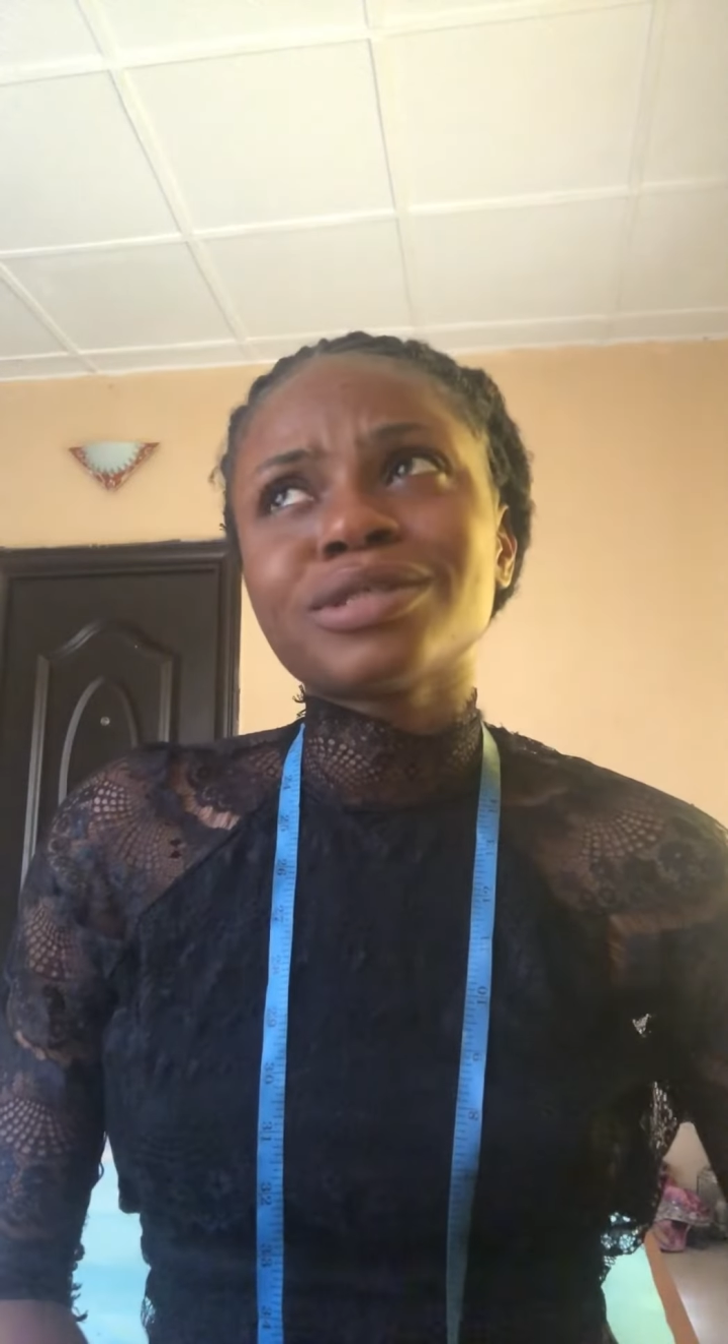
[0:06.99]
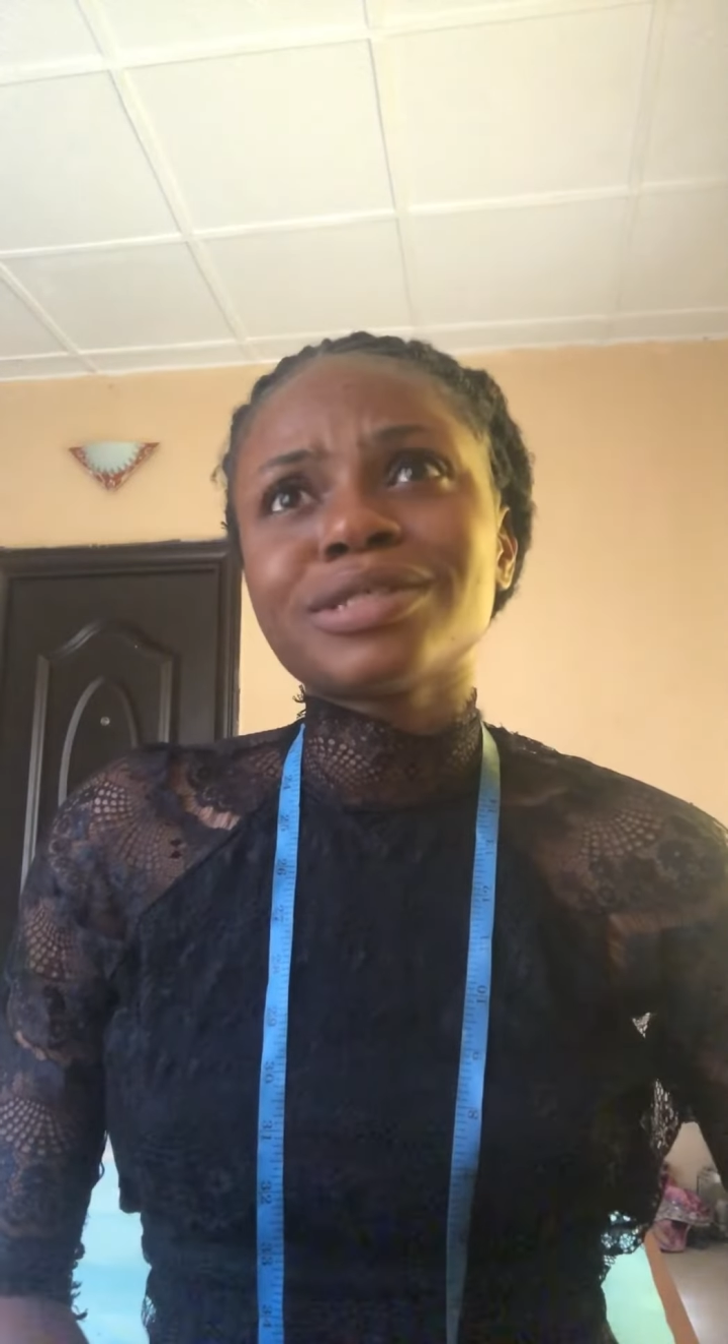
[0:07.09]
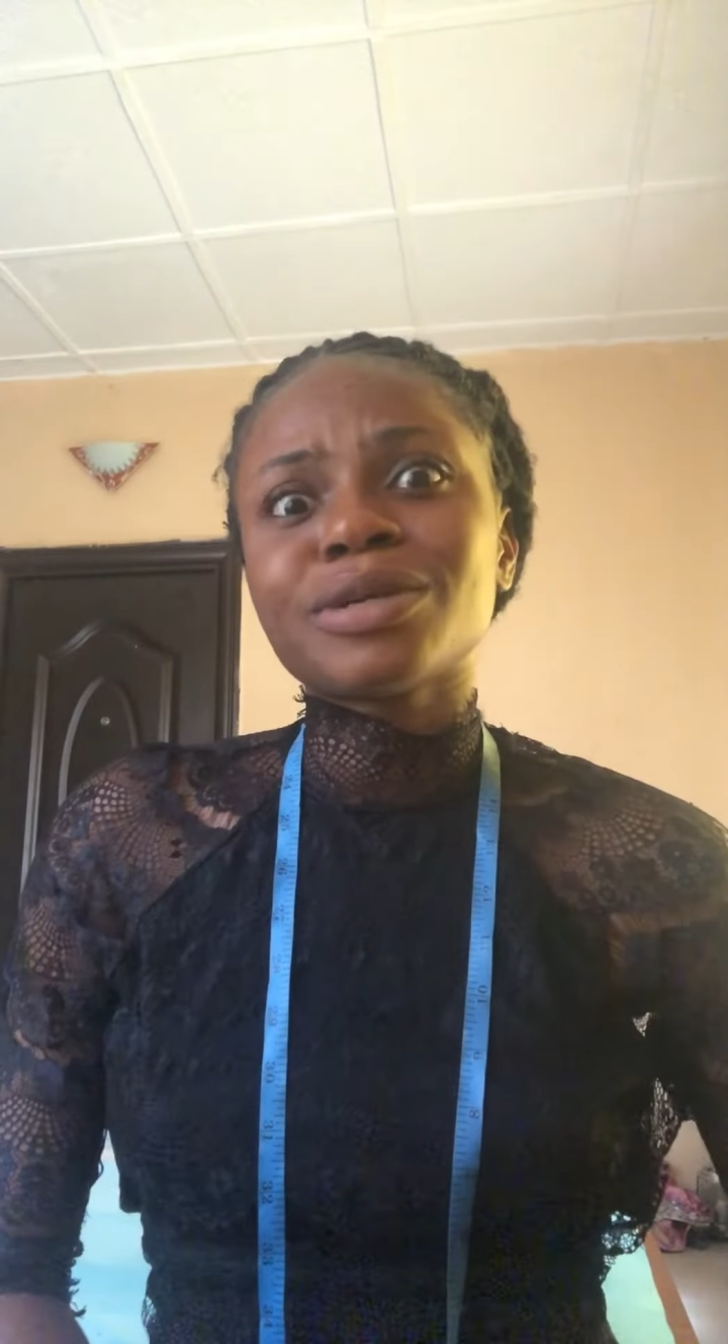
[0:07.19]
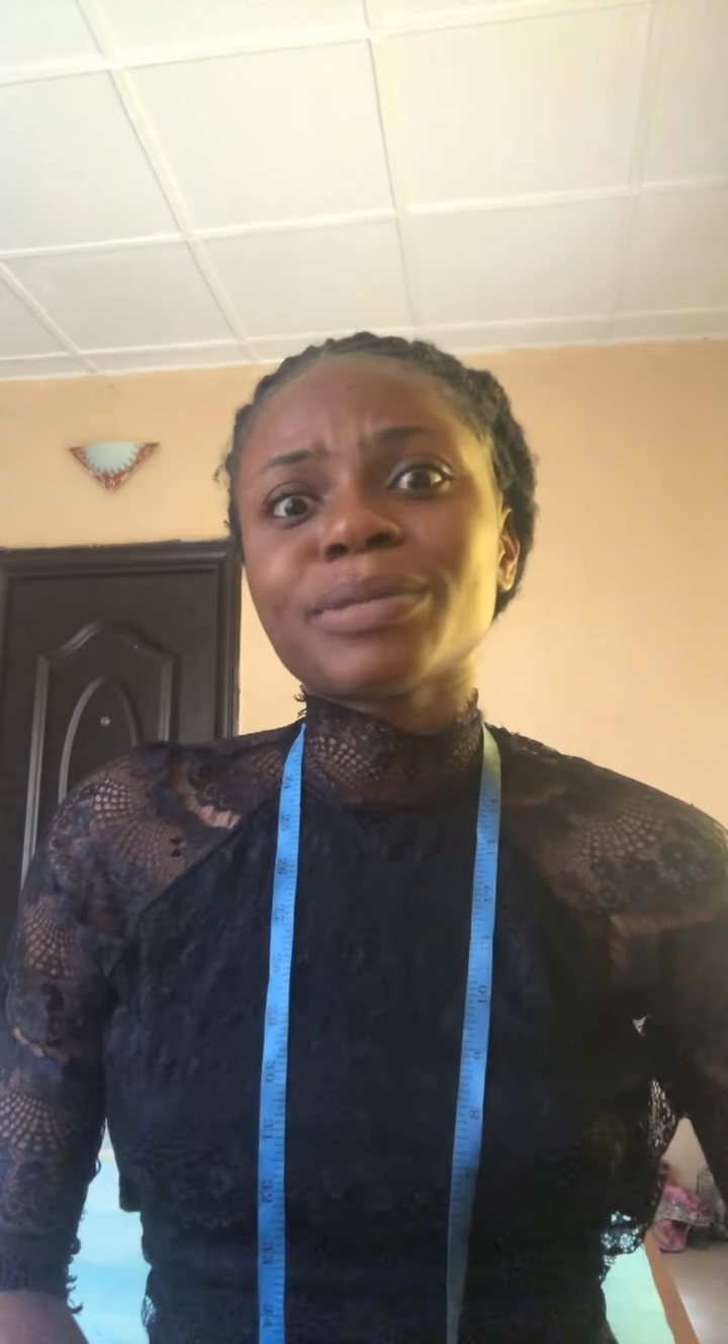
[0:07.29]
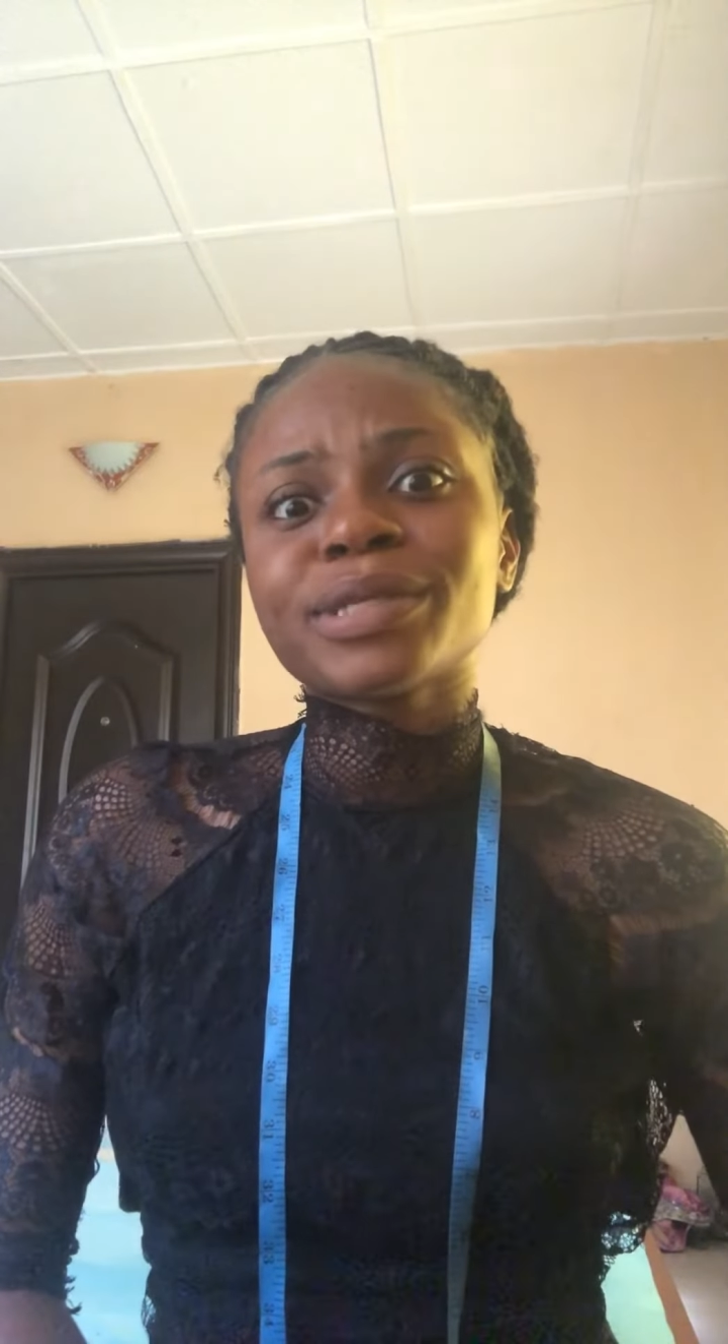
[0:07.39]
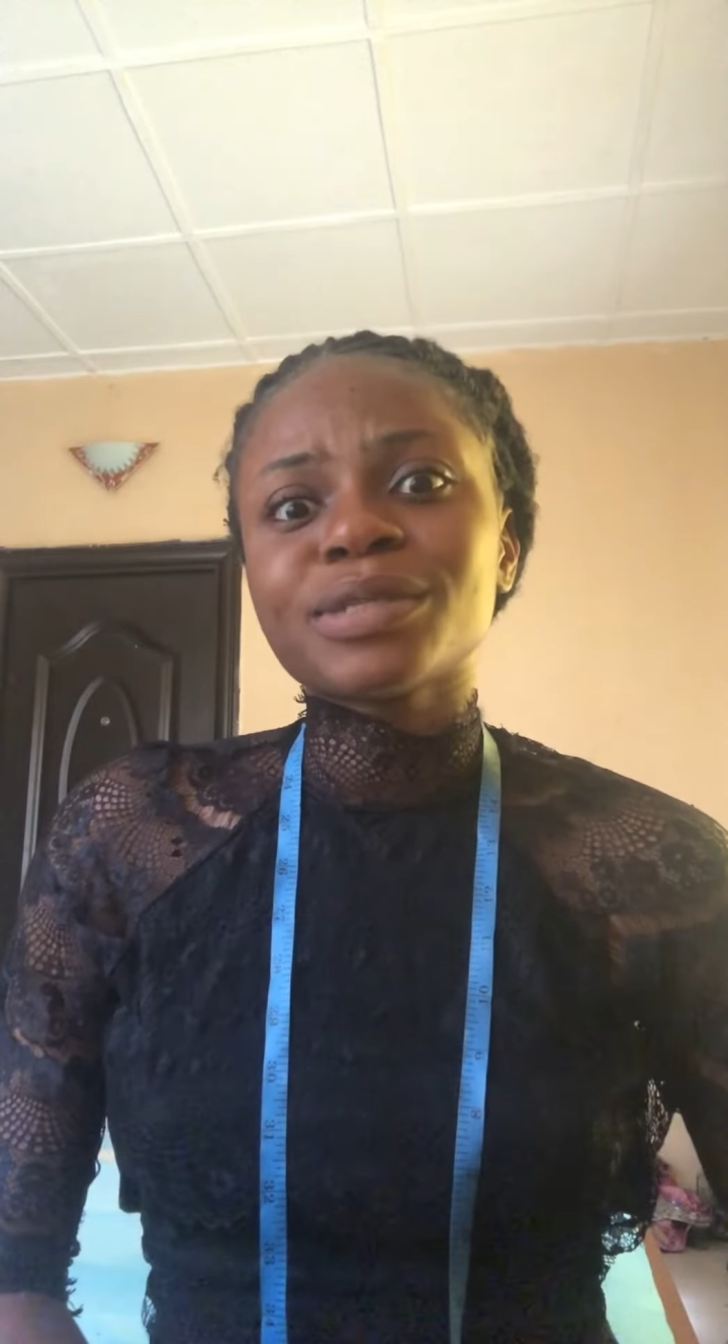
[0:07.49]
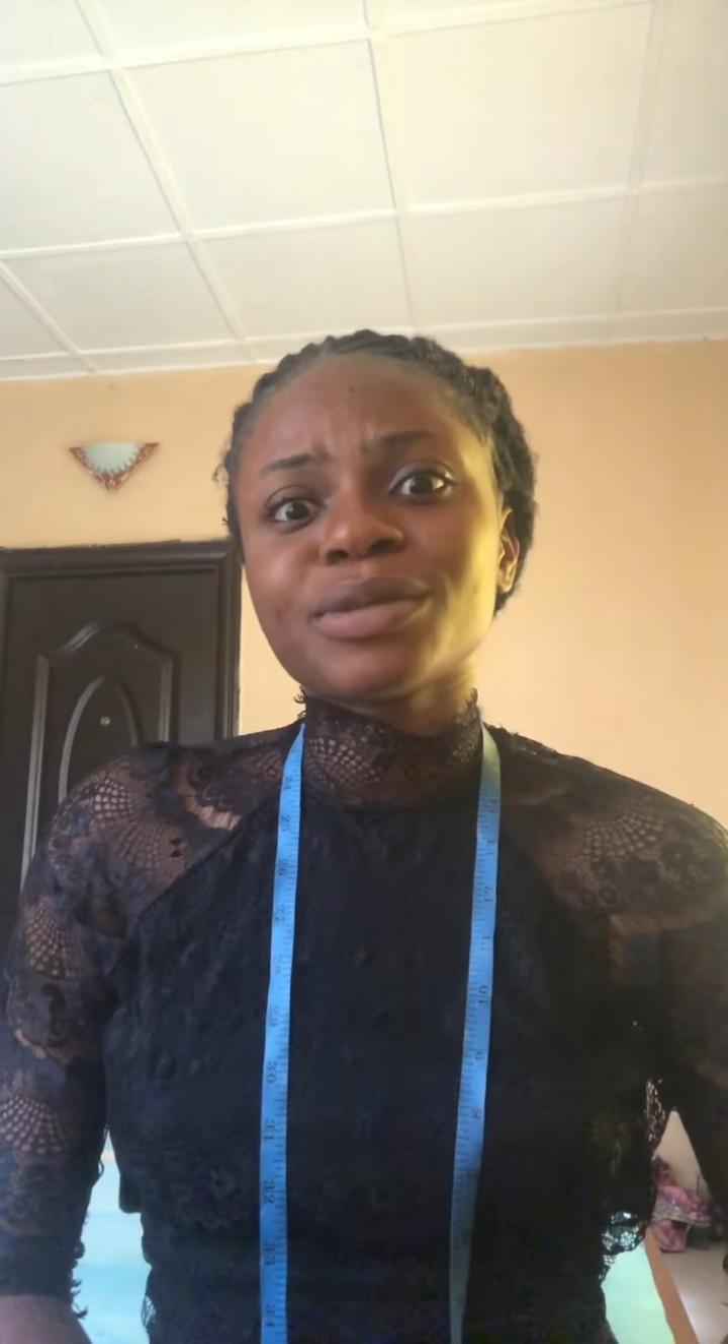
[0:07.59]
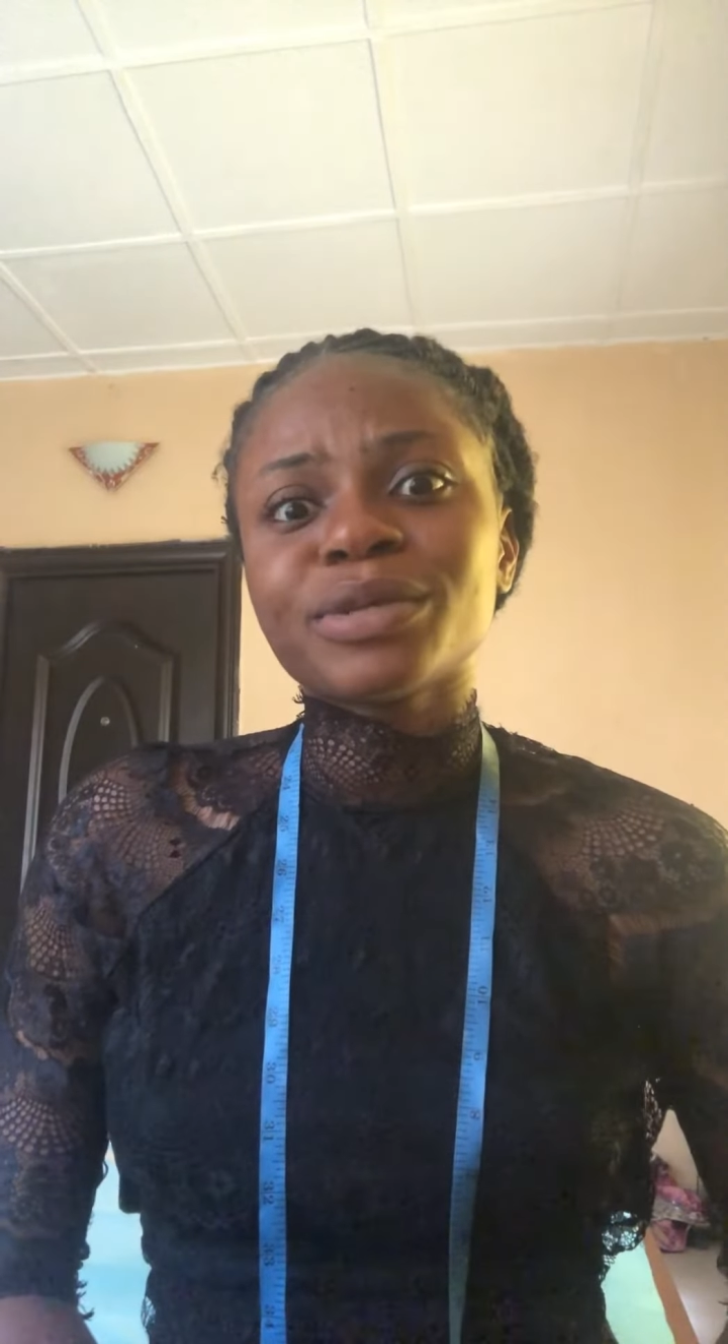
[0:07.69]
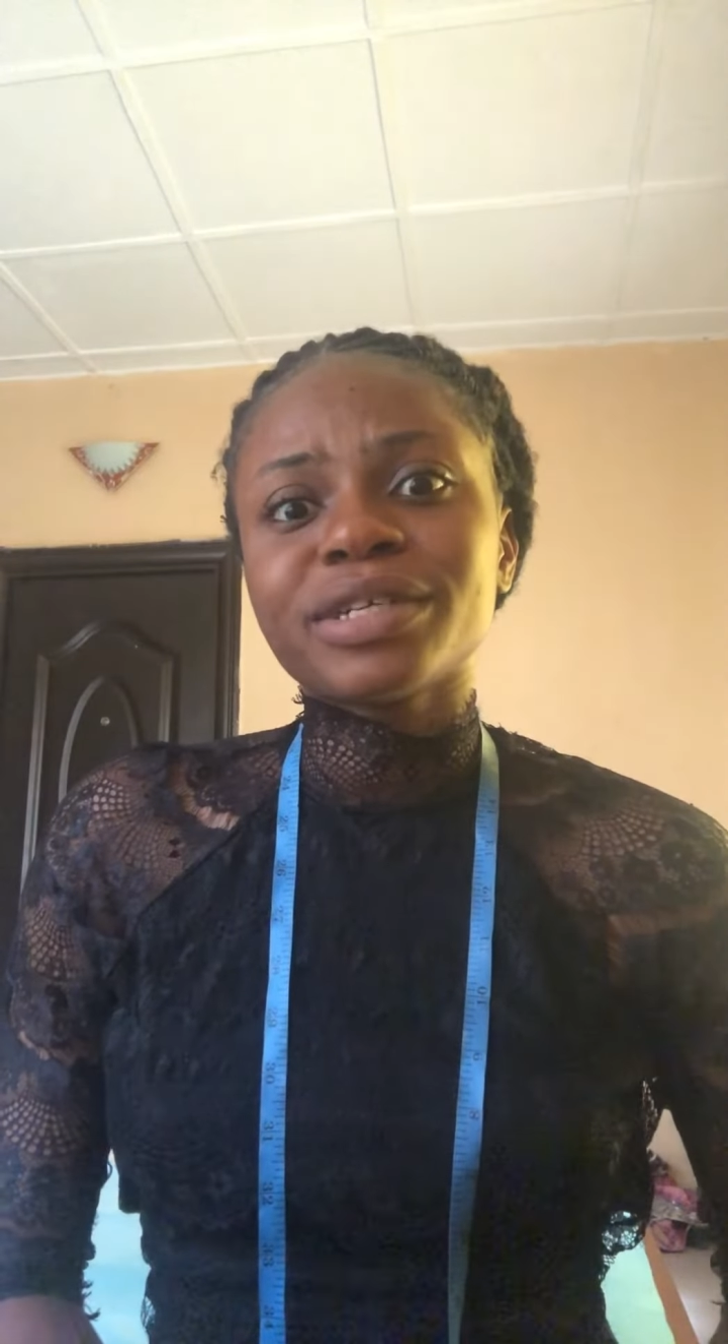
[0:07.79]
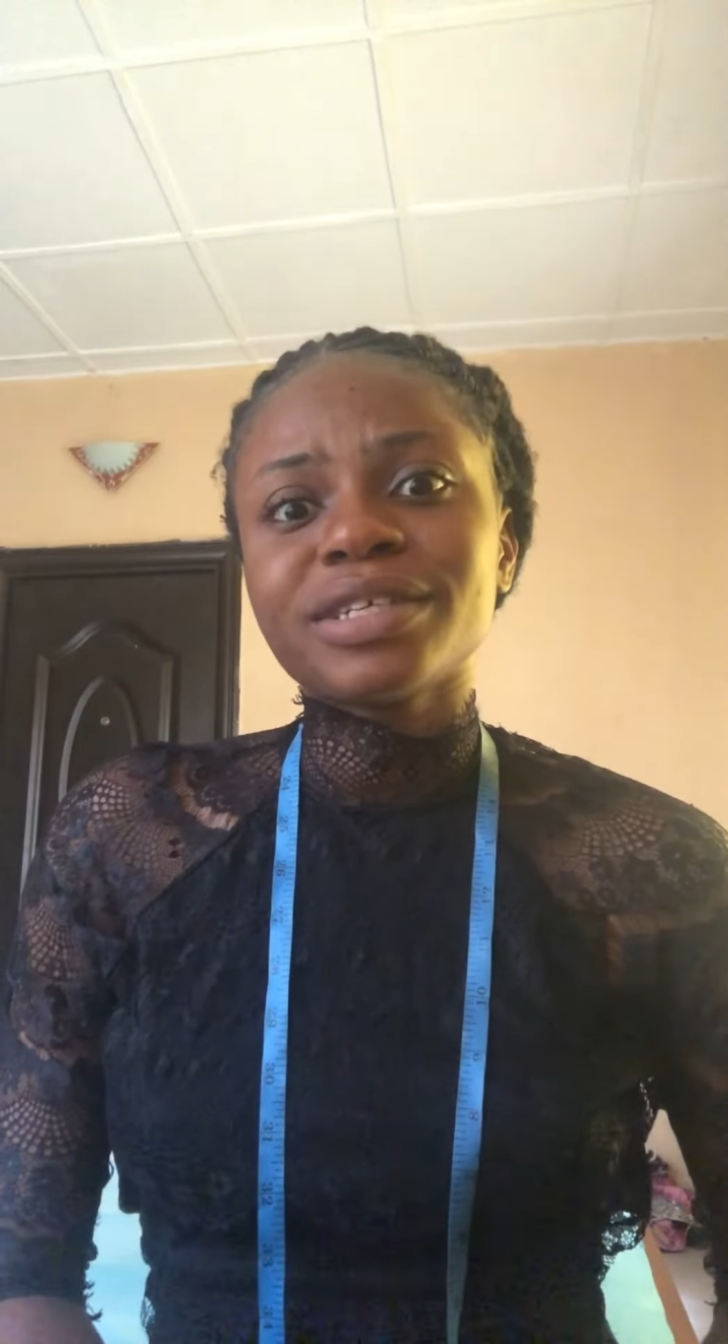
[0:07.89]
tell my
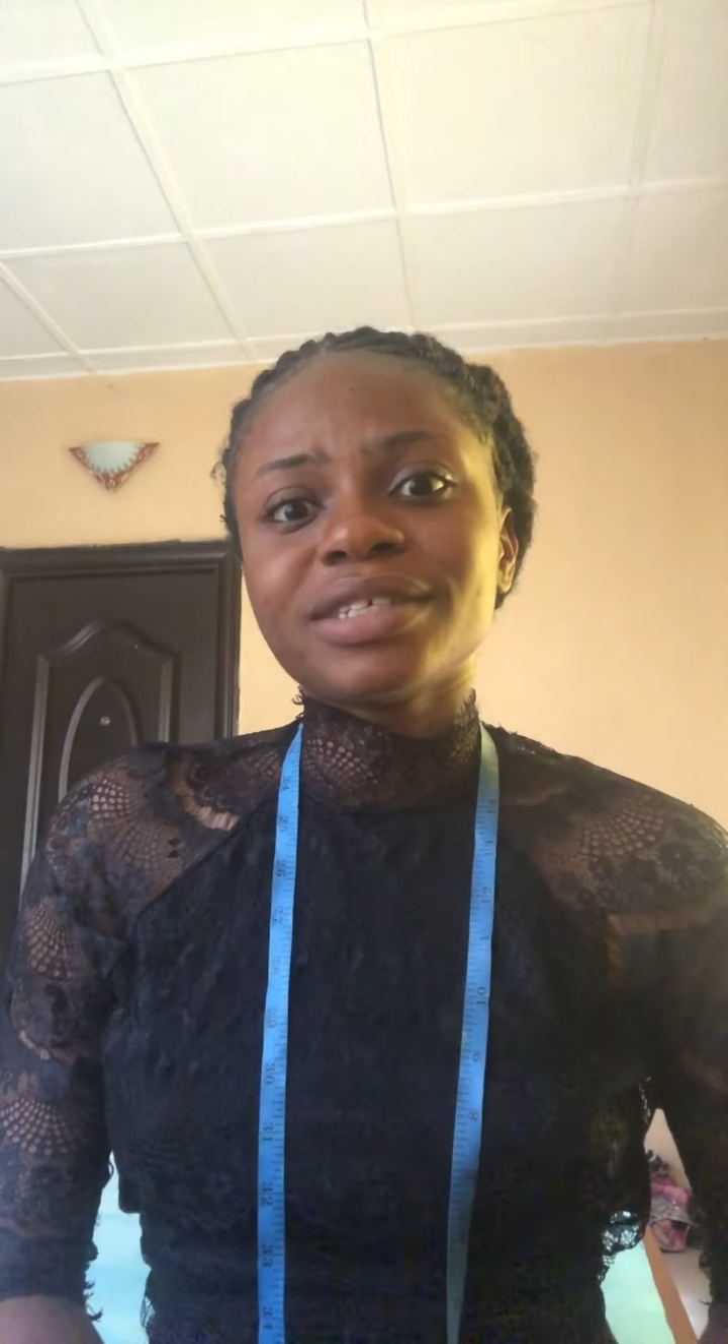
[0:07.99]
story?